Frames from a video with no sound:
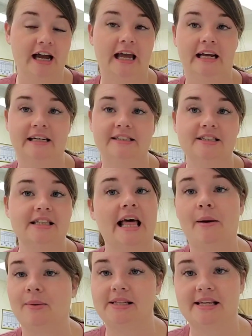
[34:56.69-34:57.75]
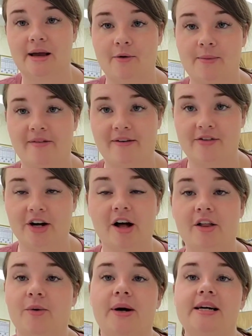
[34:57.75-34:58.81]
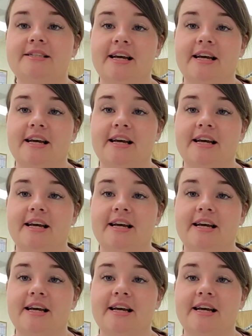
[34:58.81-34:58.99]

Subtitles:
And they would say what my favorite color was.